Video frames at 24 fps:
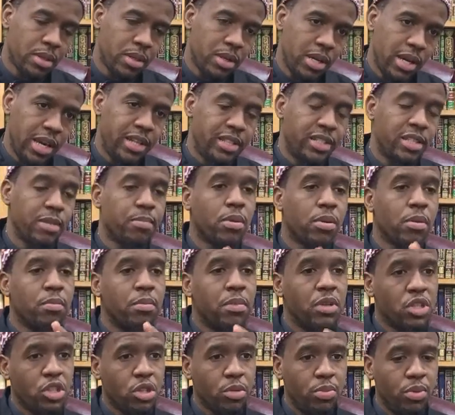It is
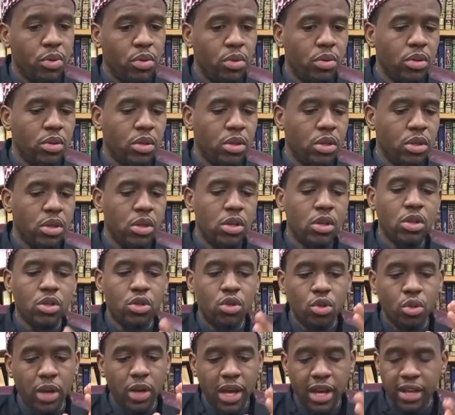impermissible
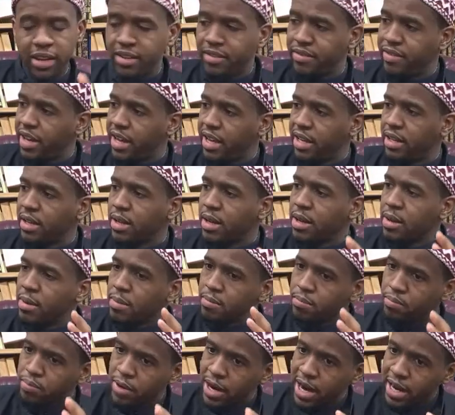to innovate
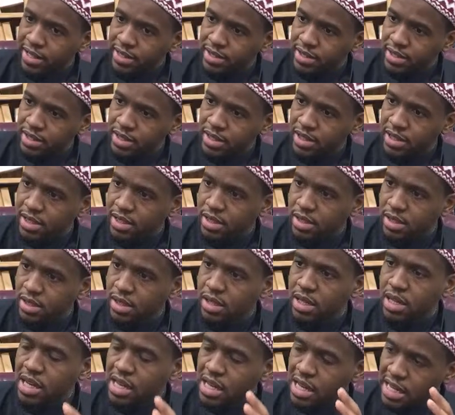practices
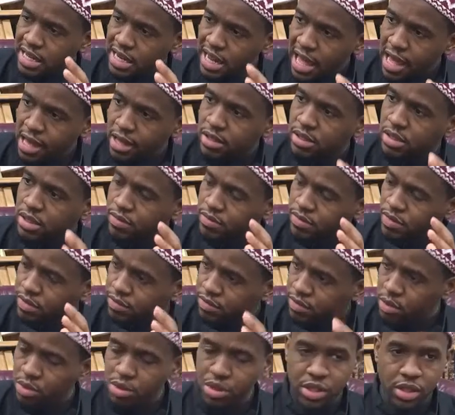and acts of
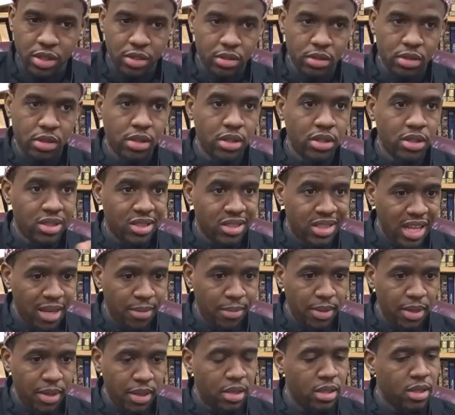devotion.
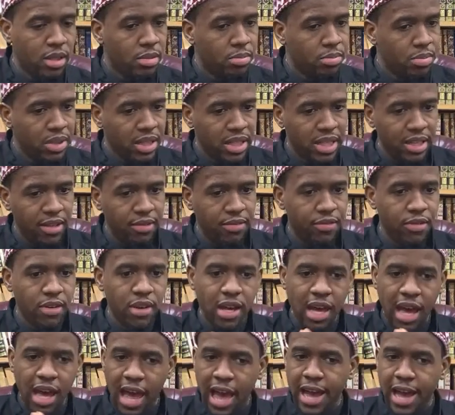Statement, belief,
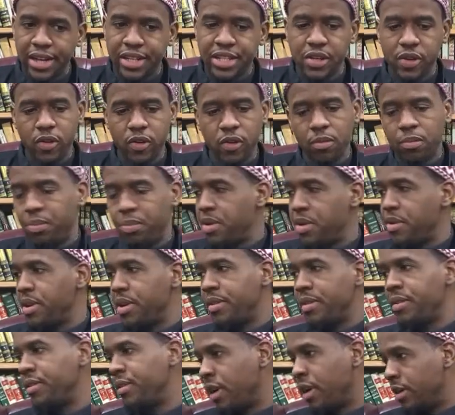action. Period.
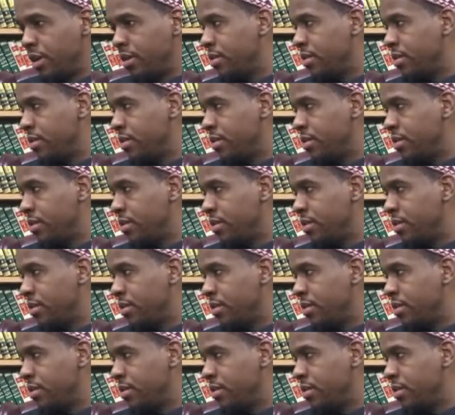Done.